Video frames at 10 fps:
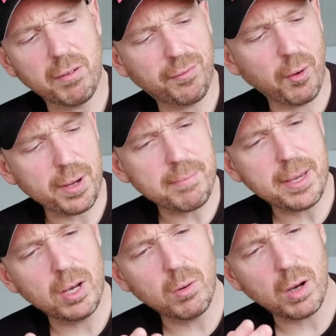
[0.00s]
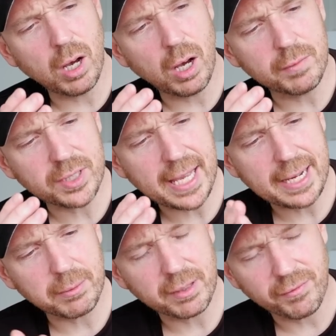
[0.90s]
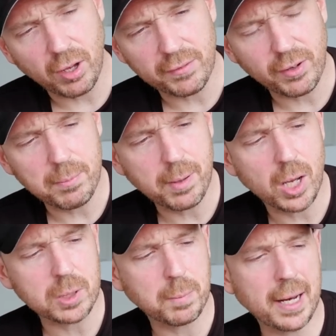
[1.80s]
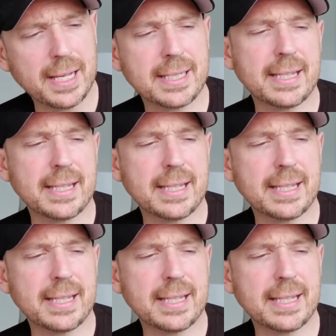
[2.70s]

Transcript: over forty mil uh, of stack with the FlyteFoam Blast Plus.